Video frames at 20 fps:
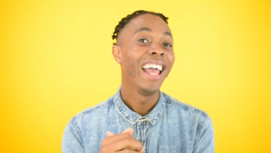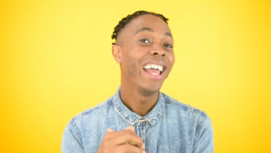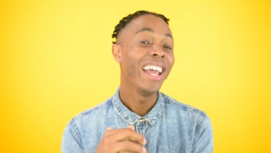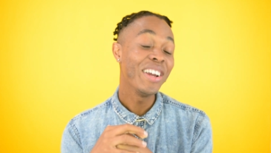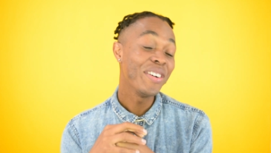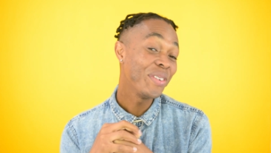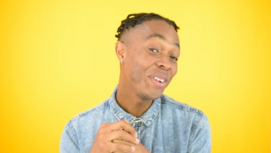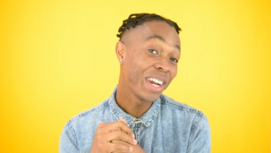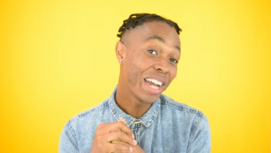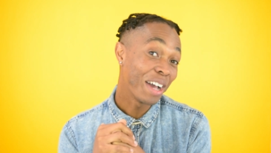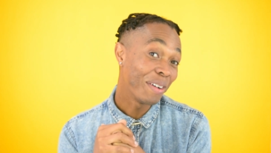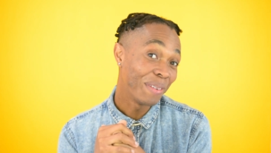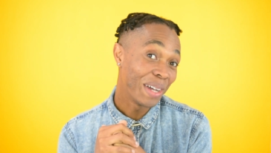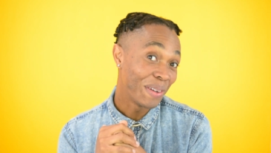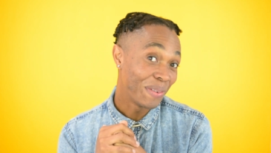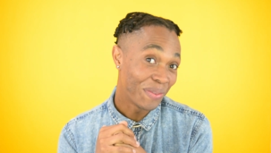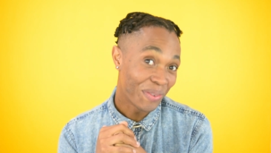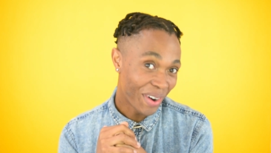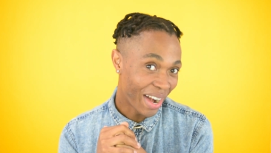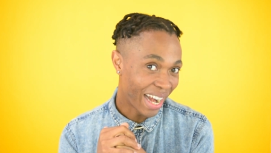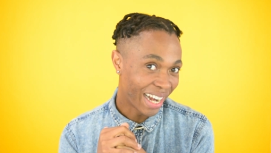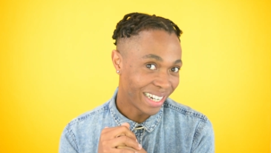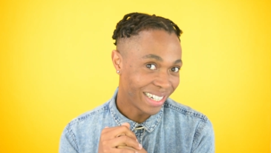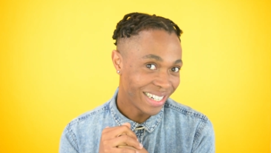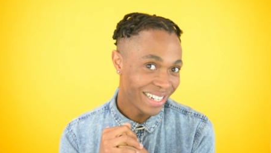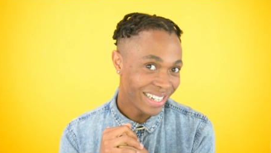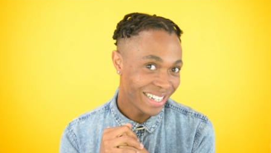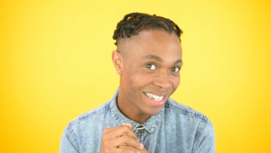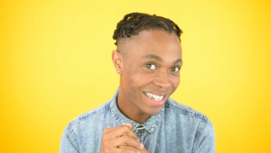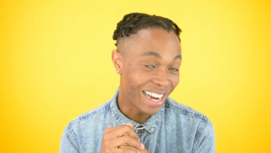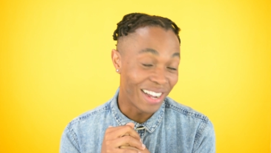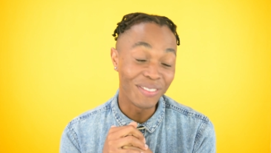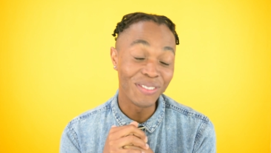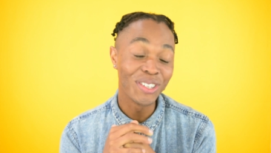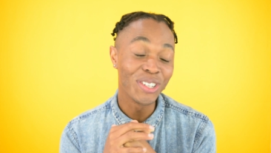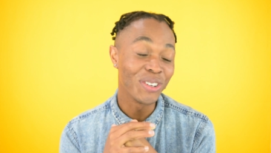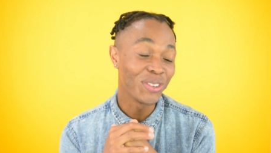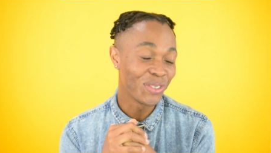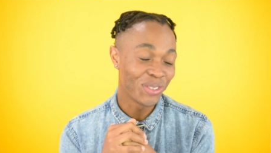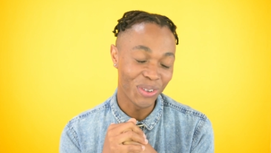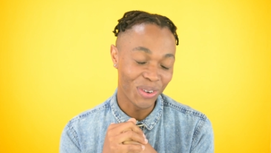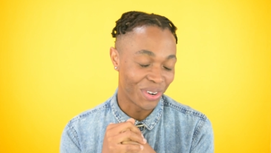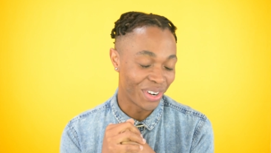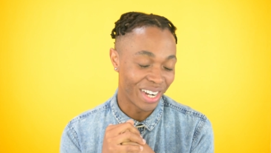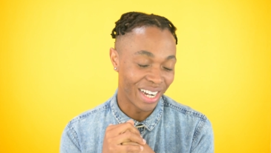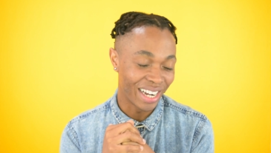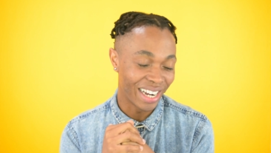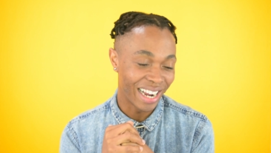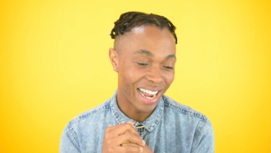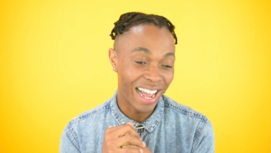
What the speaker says: Erica, my friend, I'm so sorry.